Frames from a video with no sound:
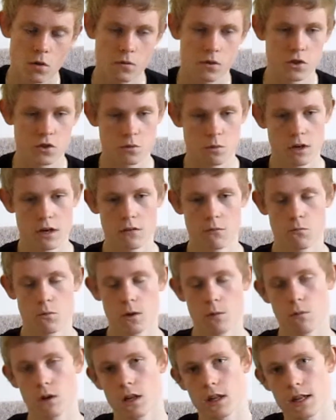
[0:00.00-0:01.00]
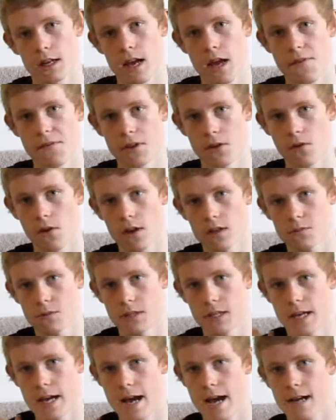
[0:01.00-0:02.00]
because when one of the heavy guys with
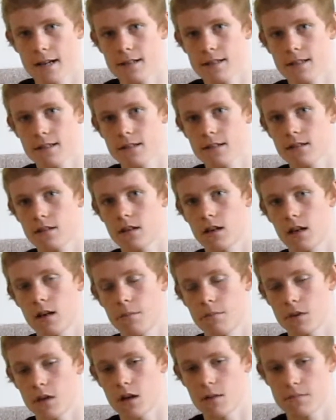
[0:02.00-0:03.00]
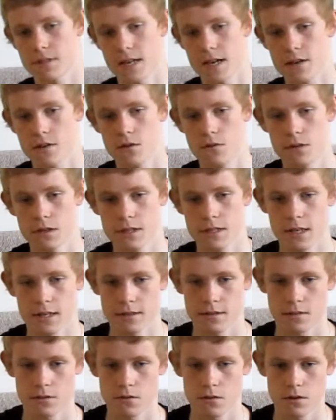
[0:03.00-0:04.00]
the axe comes at you in
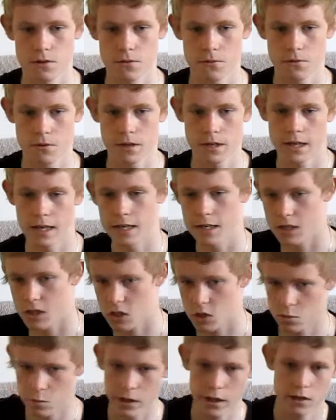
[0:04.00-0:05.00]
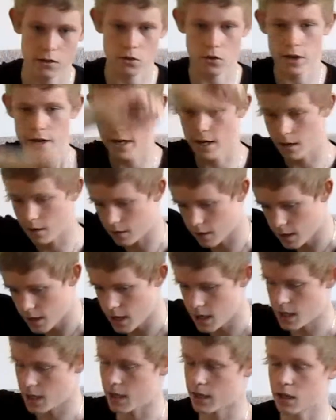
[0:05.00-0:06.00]
Assassin's Creed 3 and he's swinging around,
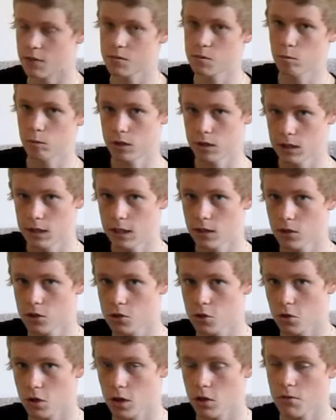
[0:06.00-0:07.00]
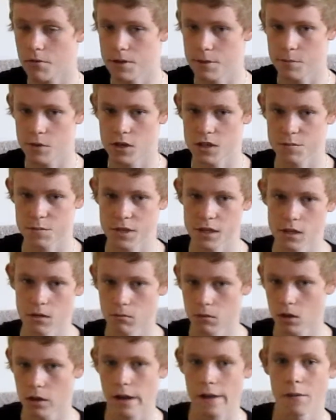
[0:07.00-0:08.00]
it comes with a yellow triangle, you press B, you
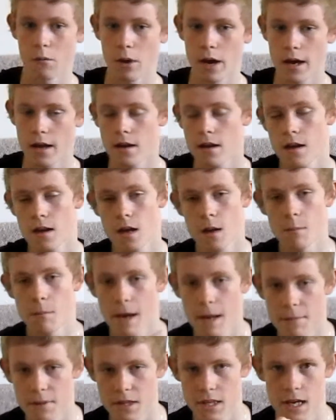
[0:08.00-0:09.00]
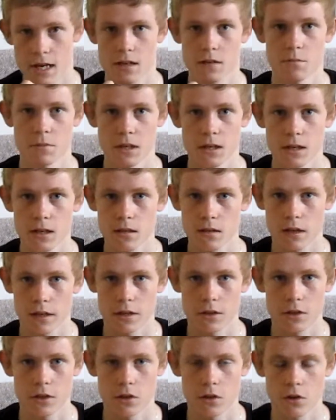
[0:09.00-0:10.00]
roll out of the way. Maybe that could be it,
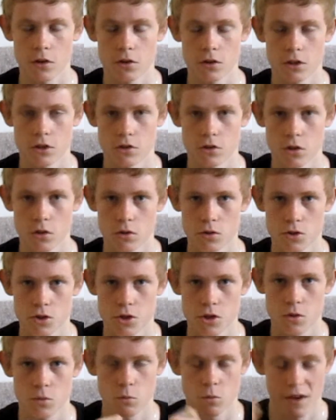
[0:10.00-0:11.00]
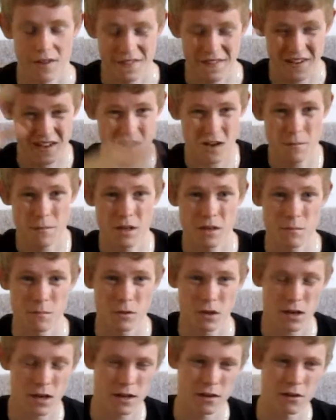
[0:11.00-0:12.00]
like you can only dodge when they come in,
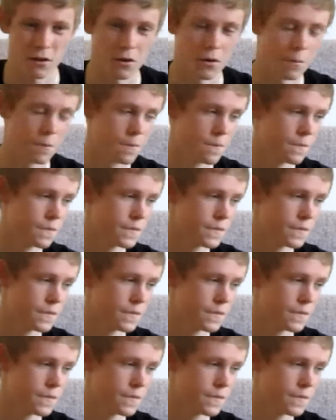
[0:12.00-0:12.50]
but I don't know.